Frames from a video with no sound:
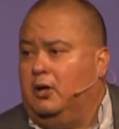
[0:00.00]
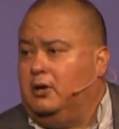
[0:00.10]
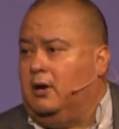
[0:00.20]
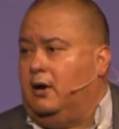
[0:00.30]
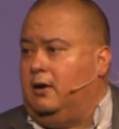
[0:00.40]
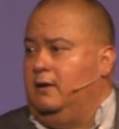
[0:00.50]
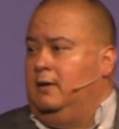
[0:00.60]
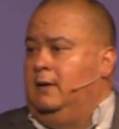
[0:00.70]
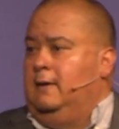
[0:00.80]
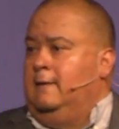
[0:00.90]
card
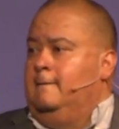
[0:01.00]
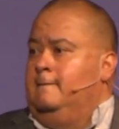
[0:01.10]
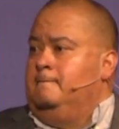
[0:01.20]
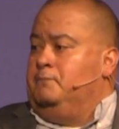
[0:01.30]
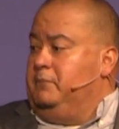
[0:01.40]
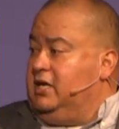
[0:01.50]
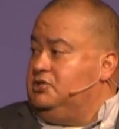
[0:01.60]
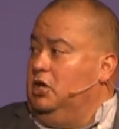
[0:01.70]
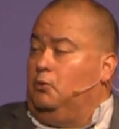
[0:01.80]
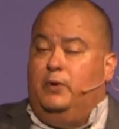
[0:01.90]
because
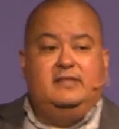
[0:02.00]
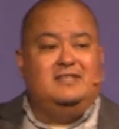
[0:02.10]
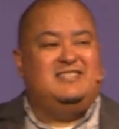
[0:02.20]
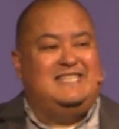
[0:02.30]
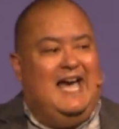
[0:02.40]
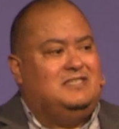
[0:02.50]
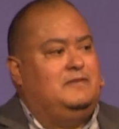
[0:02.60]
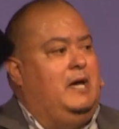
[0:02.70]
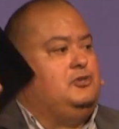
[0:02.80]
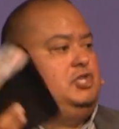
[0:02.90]
they'll read the stats
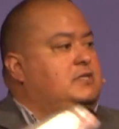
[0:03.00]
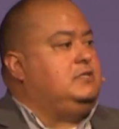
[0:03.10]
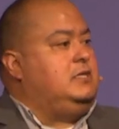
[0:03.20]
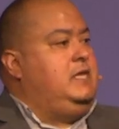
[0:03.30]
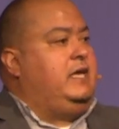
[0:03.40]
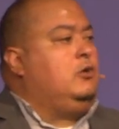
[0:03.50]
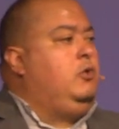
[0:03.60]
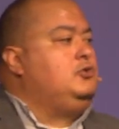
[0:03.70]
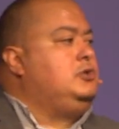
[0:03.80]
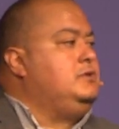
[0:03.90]
about Jesus and they can
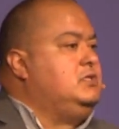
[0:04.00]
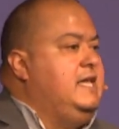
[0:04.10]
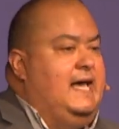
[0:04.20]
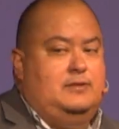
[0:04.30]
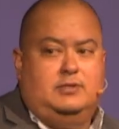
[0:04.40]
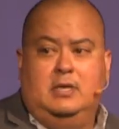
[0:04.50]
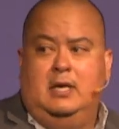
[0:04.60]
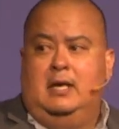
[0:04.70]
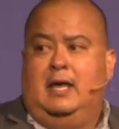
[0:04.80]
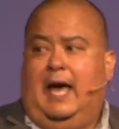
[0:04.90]
quote you the stats.
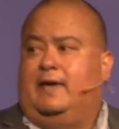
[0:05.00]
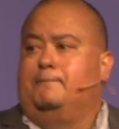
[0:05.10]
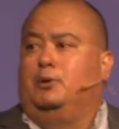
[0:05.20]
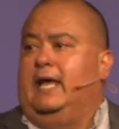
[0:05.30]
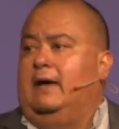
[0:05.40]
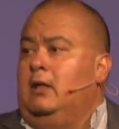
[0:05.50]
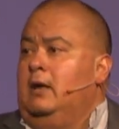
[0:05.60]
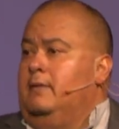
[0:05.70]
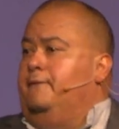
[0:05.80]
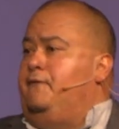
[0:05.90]
I can pull out
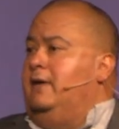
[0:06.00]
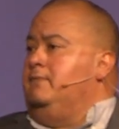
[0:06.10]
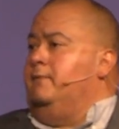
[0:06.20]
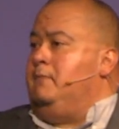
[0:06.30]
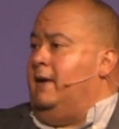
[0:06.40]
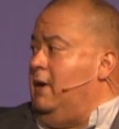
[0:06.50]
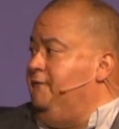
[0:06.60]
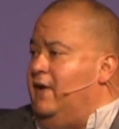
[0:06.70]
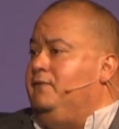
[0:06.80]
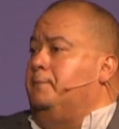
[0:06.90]
the, fa- the my, my
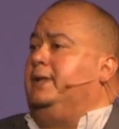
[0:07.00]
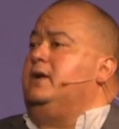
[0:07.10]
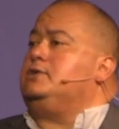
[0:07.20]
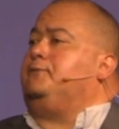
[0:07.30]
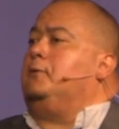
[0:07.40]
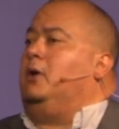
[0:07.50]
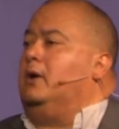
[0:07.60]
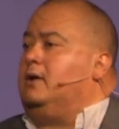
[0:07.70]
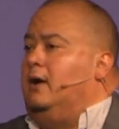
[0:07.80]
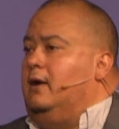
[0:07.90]
favorite player's football
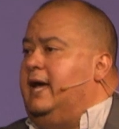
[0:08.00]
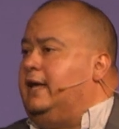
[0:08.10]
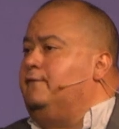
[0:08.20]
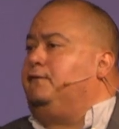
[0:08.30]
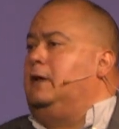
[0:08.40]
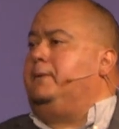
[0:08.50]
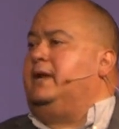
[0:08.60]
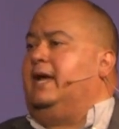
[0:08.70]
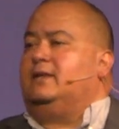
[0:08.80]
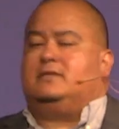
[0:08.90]
card and I can flip it and
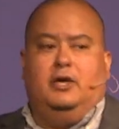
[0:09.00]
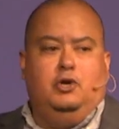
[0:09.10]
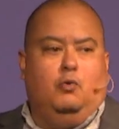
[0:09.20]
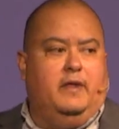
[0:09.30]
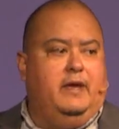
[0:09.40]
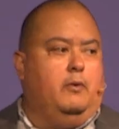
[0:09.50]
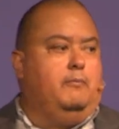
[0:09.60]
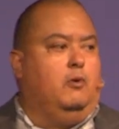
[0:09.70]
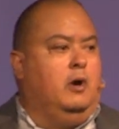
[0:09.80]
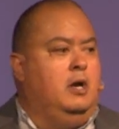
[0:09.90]
I can tell you where they were
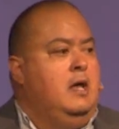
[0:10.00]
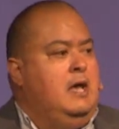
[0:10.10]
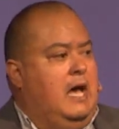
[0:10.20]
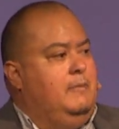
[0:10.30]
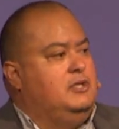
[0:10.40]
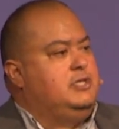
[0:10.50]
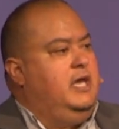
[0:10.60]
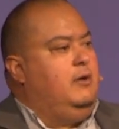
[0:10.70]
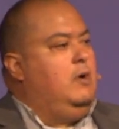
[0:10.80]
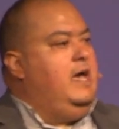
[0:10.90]
born, how much
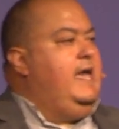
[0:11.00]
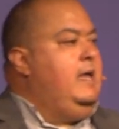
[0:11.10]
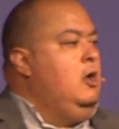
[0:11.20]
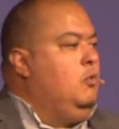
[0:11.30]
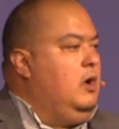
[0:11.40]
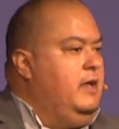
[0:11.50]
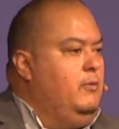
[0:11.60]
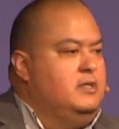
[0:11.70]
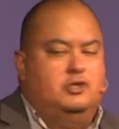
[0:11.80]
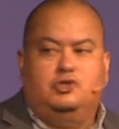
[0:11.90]
they weigh, where they
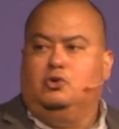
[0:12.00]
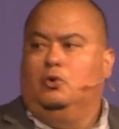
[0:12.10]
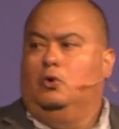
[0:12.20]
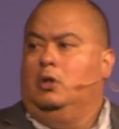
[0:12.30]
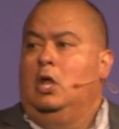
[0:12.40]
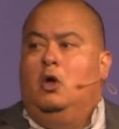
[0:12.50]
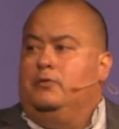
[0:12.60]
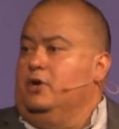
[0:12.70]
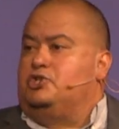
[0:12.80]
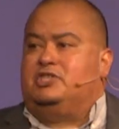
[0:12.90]
went to school,
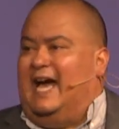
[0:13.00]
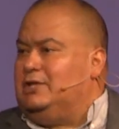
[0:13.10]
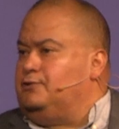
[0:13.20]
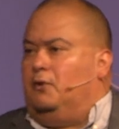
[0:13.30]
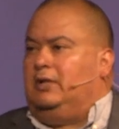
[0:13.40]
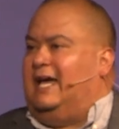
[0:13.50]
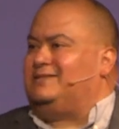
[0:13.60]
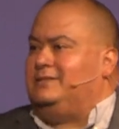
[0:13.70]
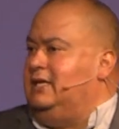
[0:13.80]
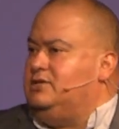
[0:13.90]
their stats for last
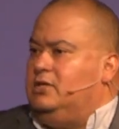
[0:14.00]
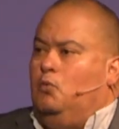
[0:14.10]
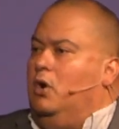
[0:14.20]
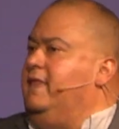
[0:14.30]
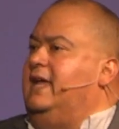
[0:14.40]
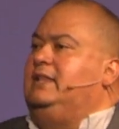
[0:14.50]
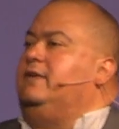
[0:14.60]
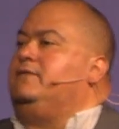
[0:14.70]
season, where they live